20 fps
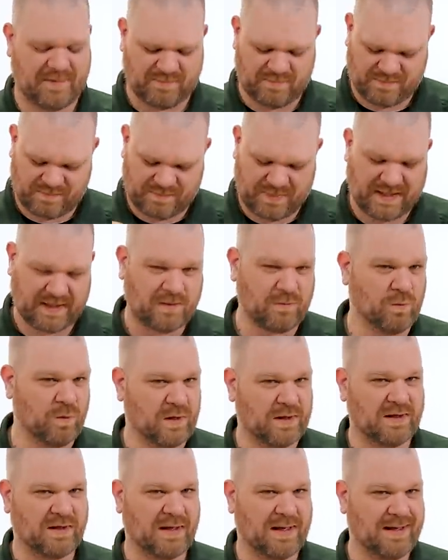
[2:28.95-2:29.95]
of pick
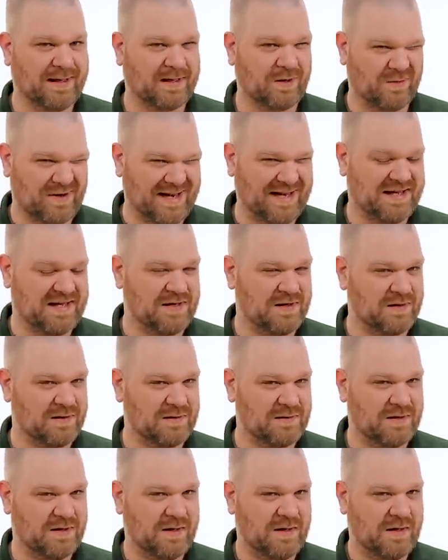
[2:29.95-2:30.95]
one lock right
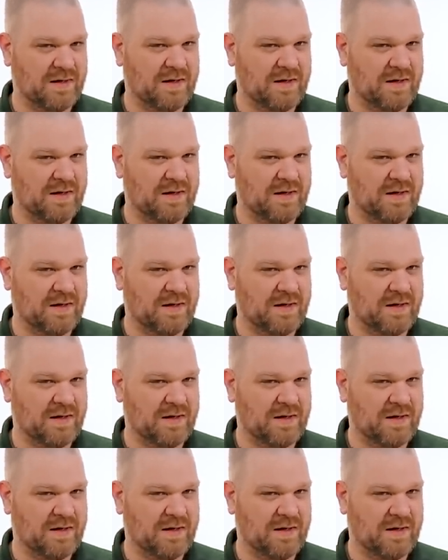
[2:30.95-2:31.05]
here,